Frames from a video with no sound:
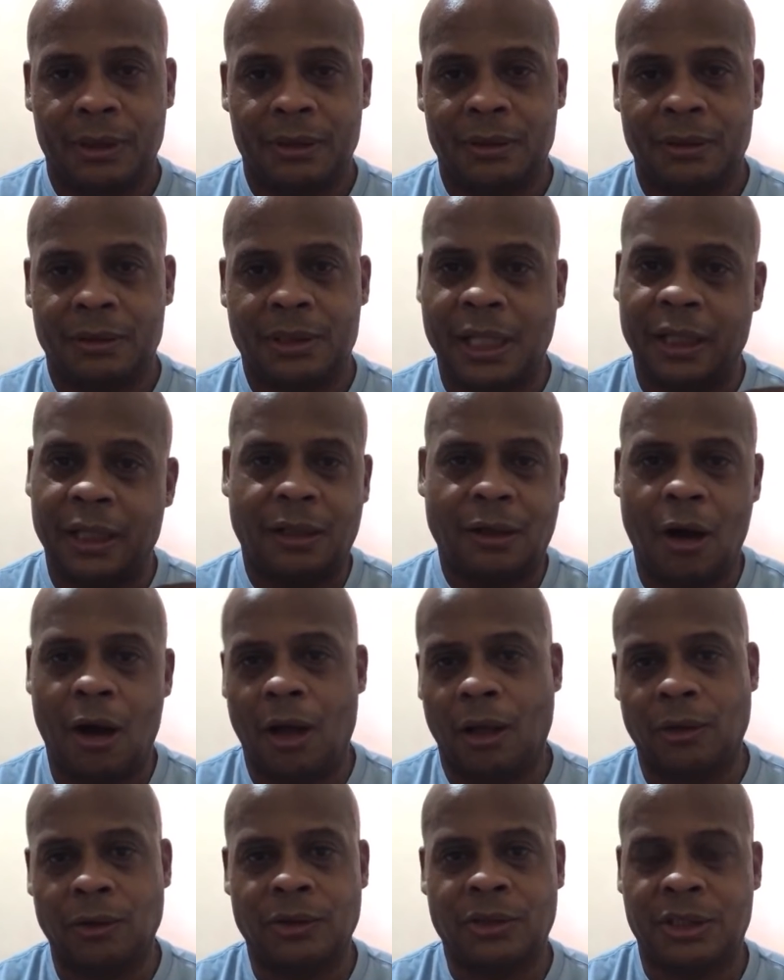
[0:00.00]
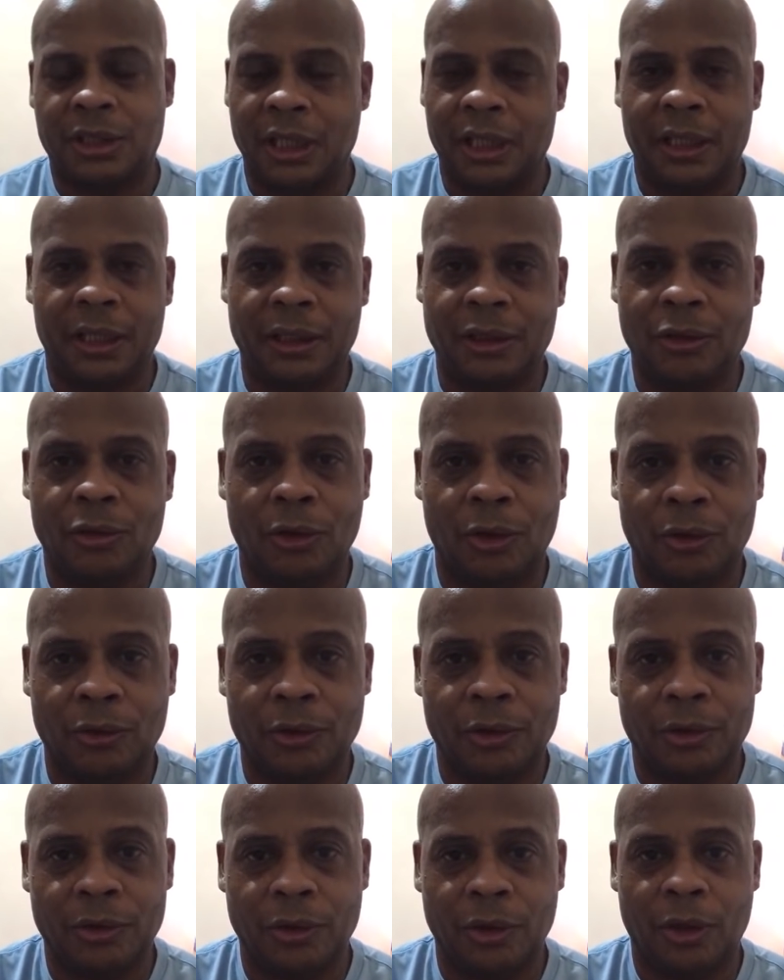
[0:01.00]
San Carlos City,
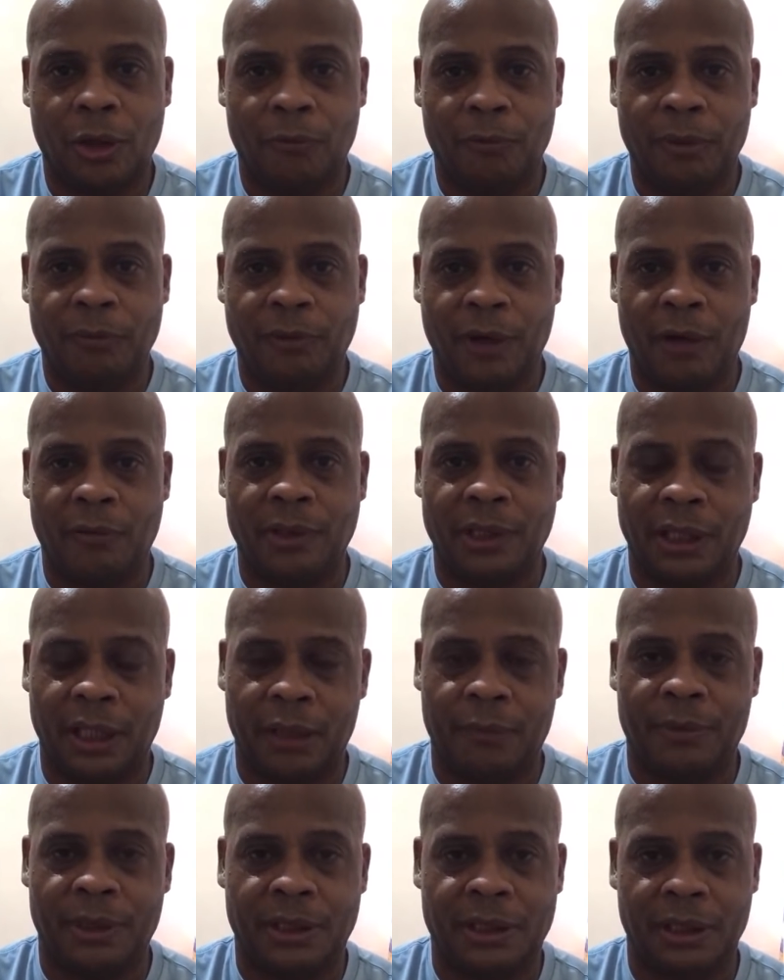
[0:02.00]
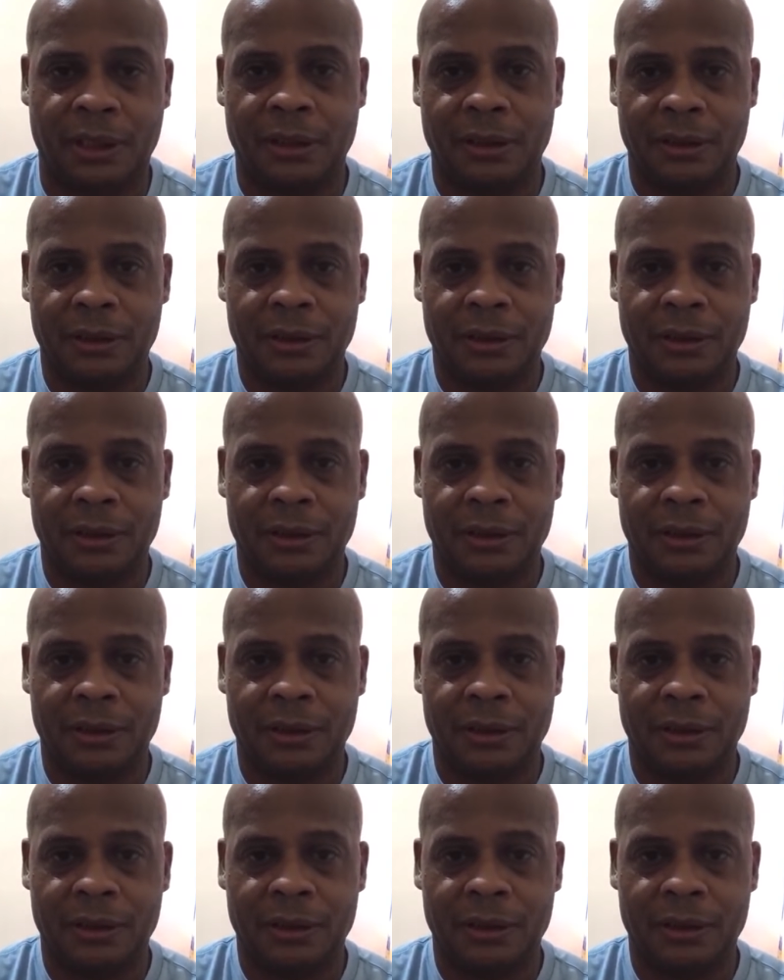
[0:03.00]
you're going to be very limited.